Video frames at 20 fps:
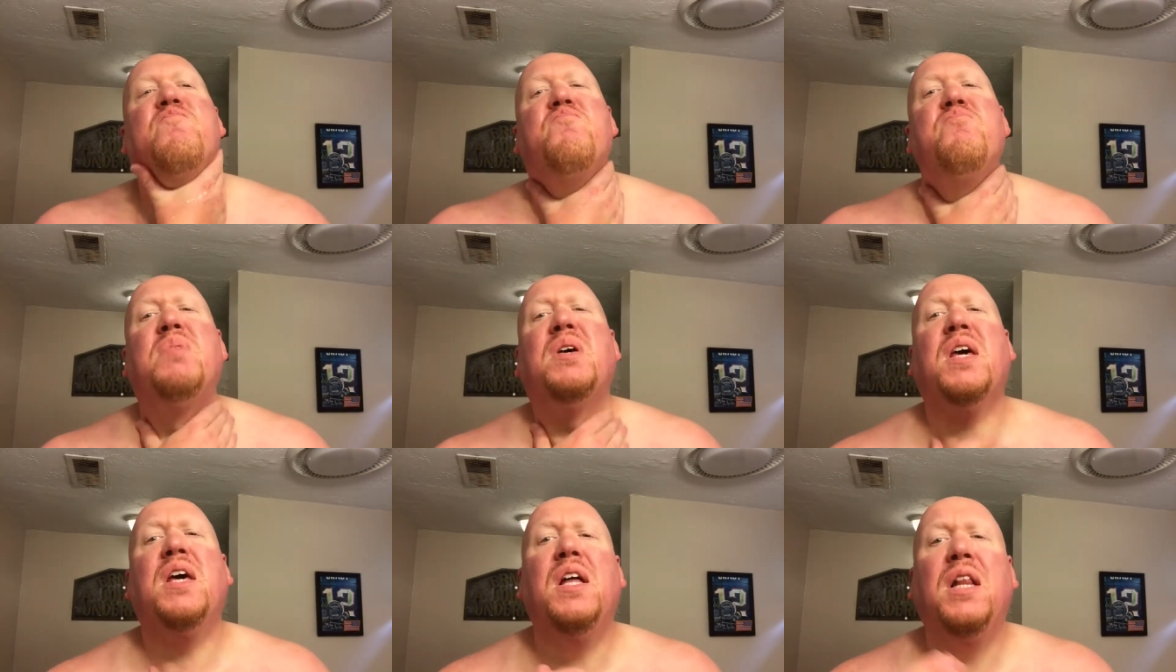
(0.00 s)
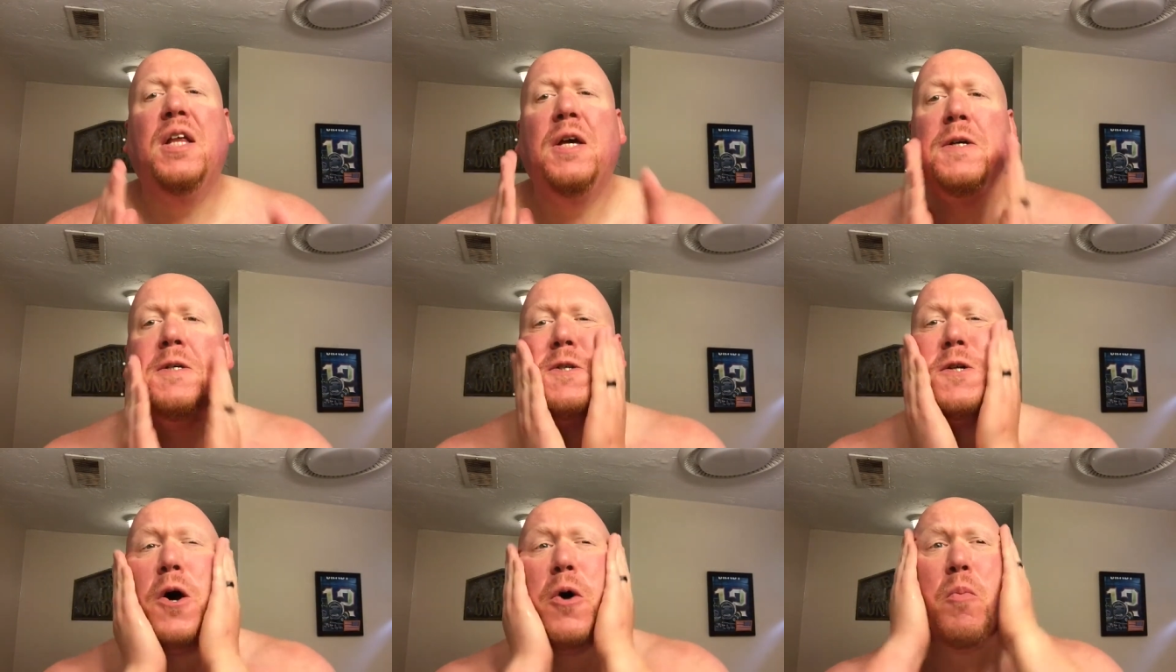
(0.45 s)
Mickey Lee
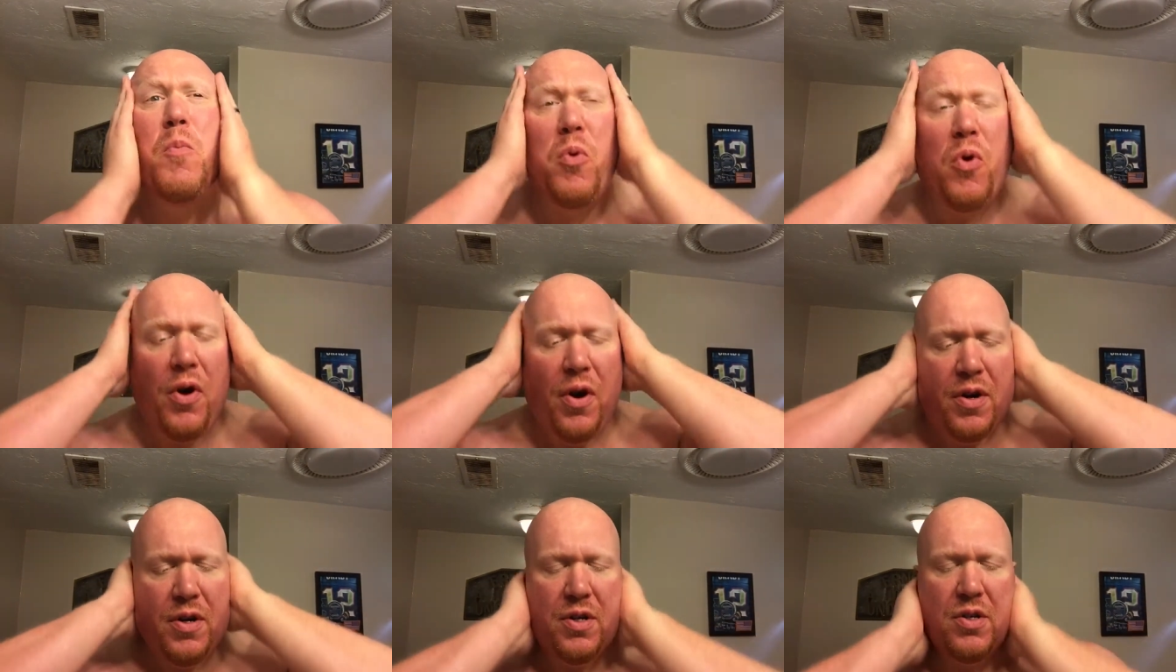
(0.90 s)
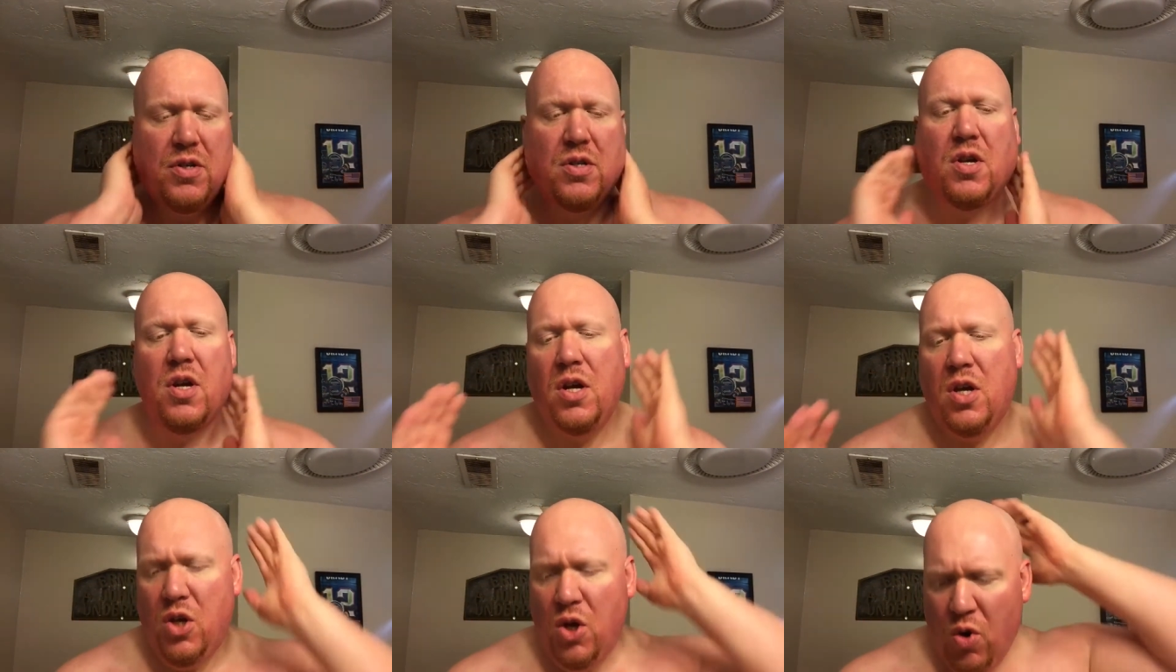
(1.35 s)
Soap
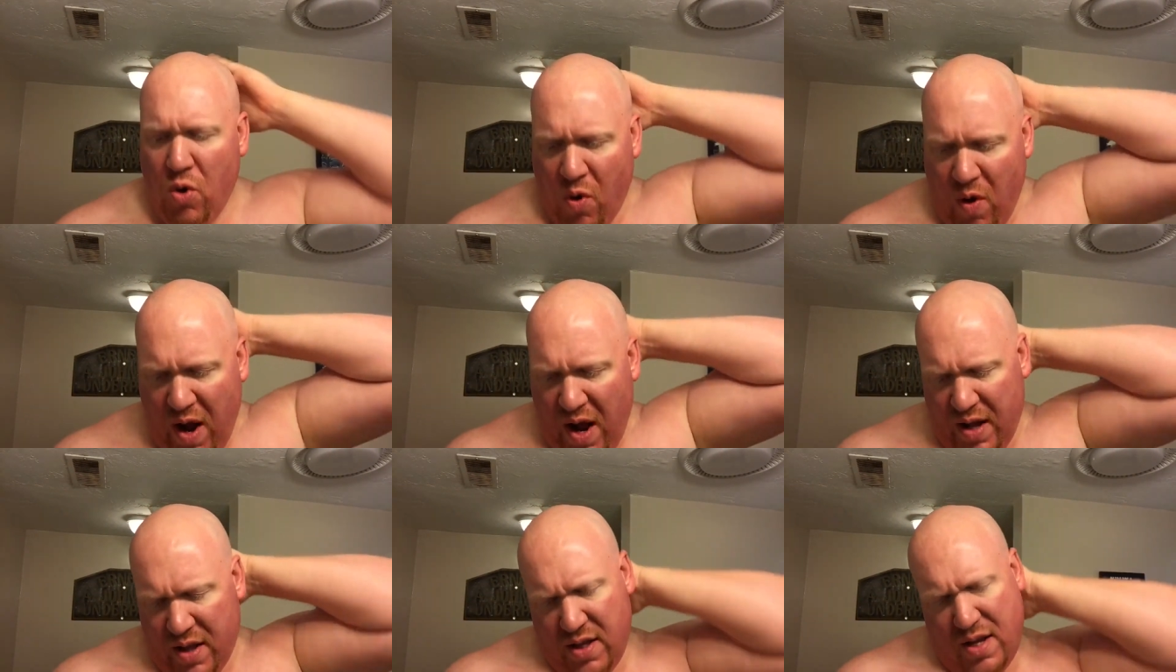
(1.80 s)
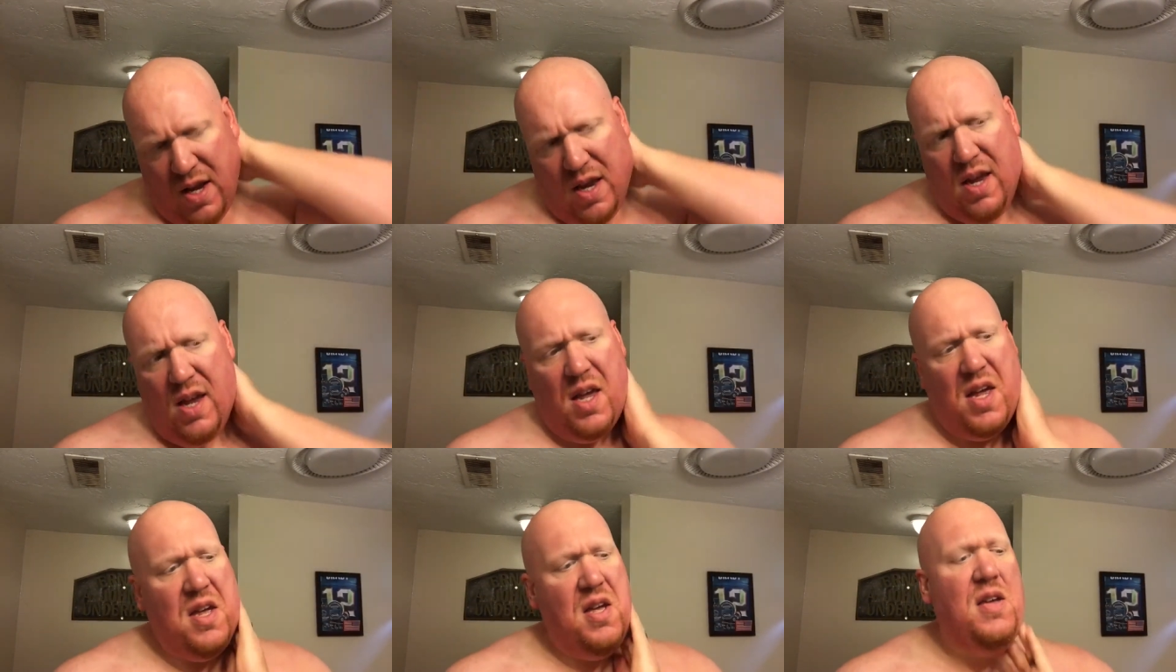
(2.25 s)
Works,
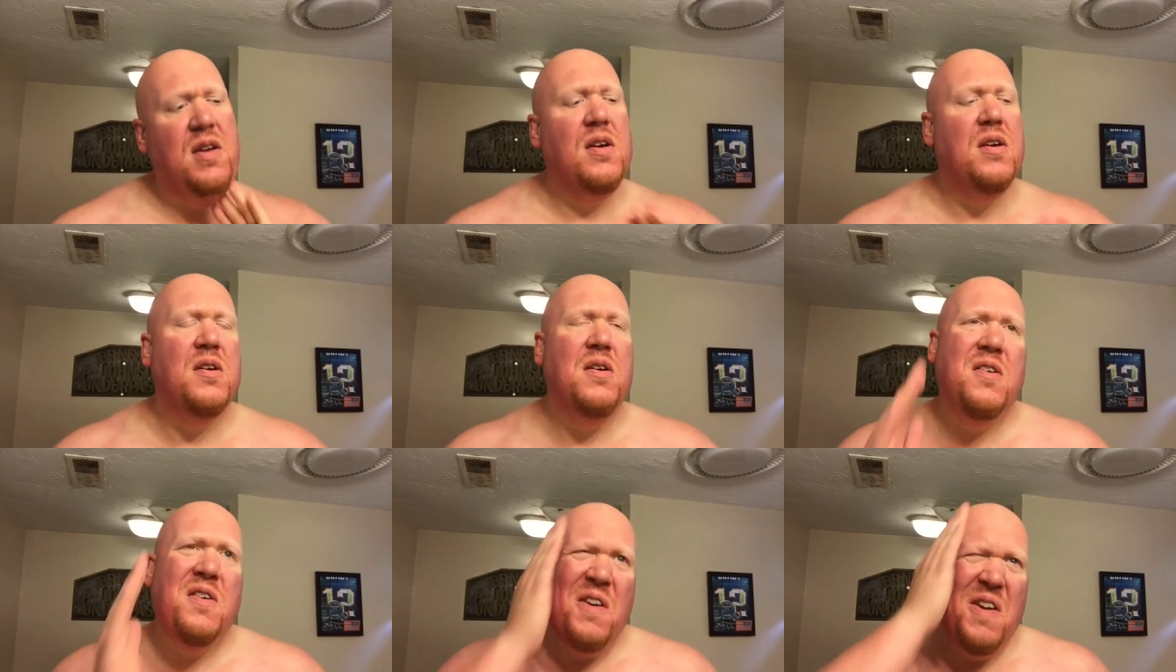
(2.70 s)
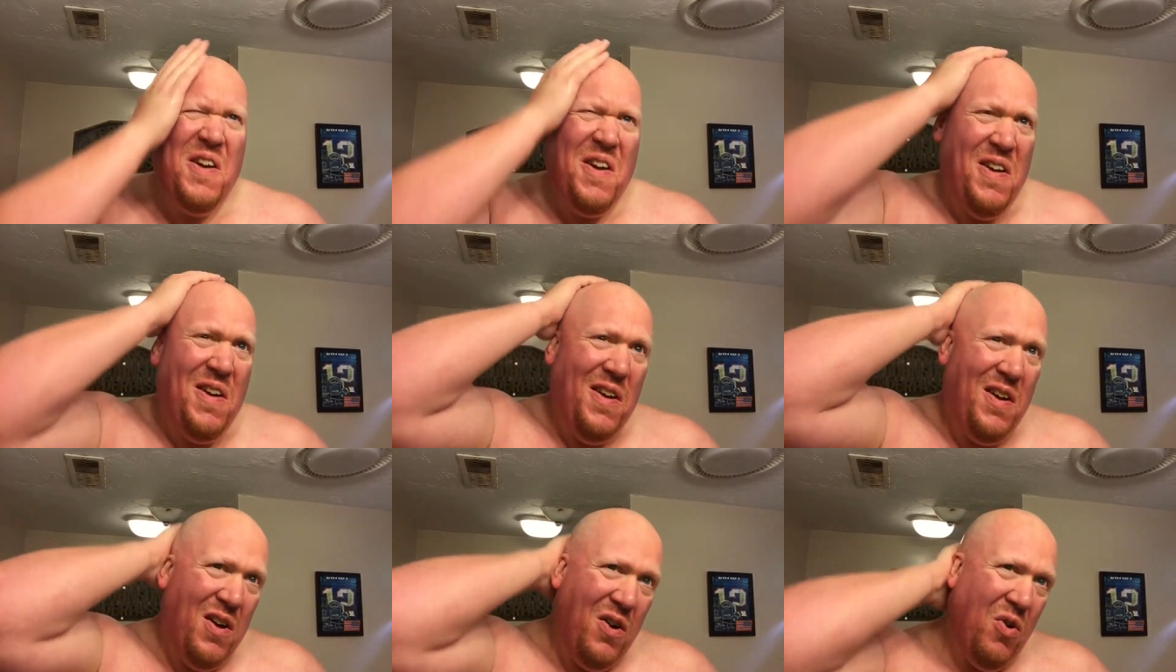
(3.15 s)
Yurate,
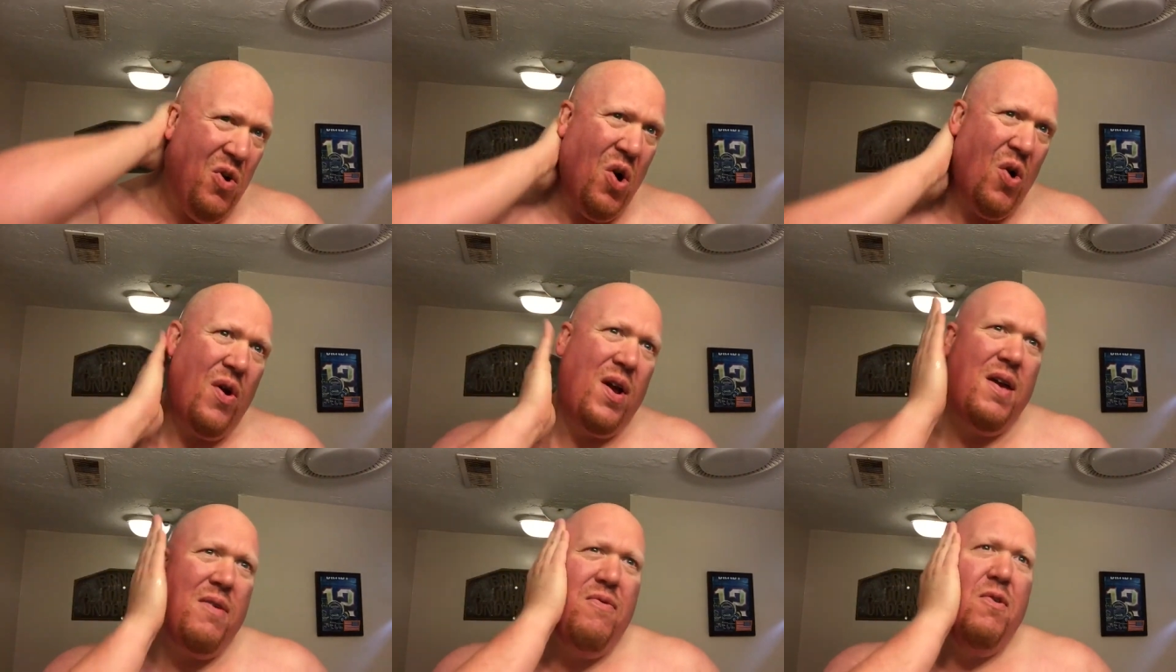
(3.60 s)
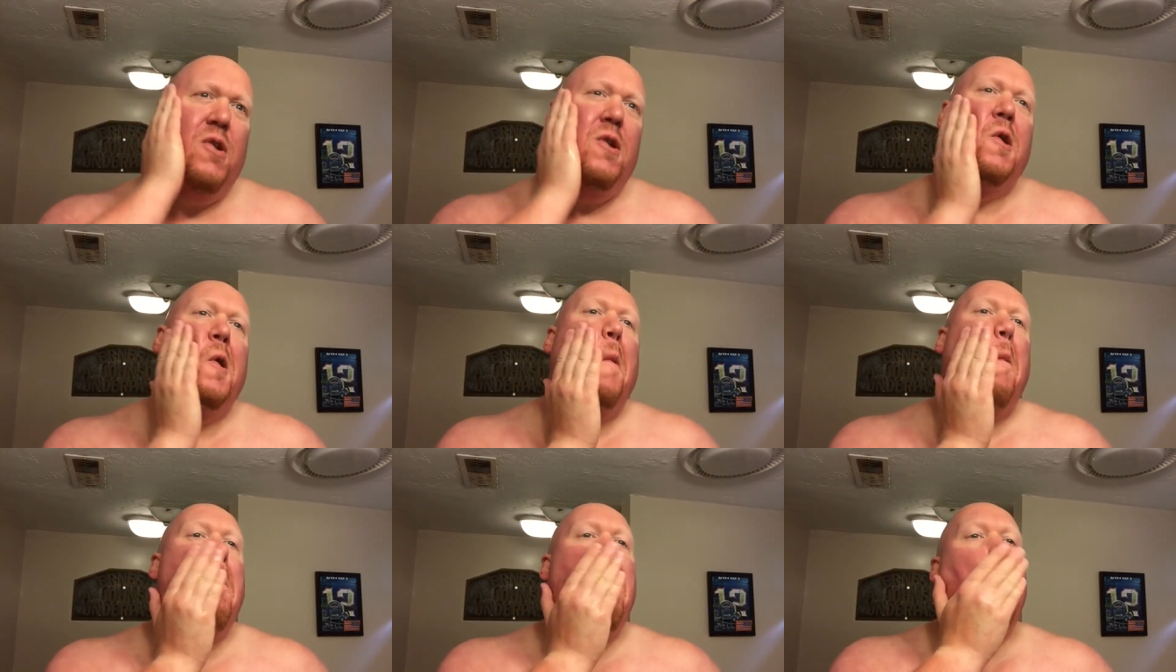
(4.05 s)
or
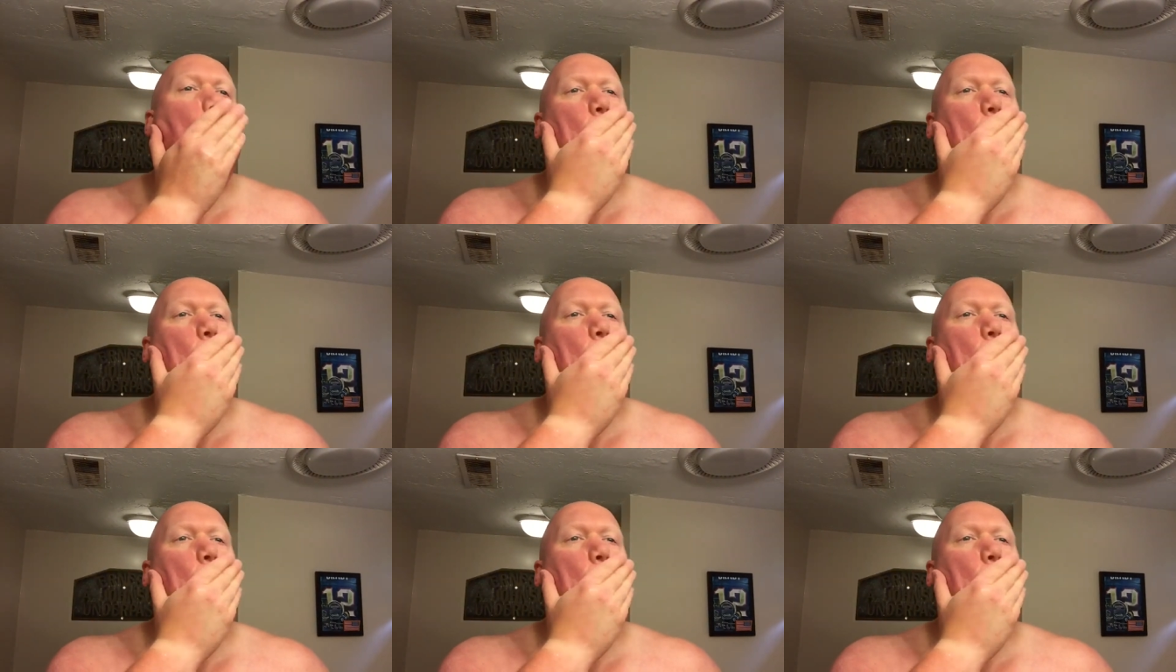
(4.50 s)
even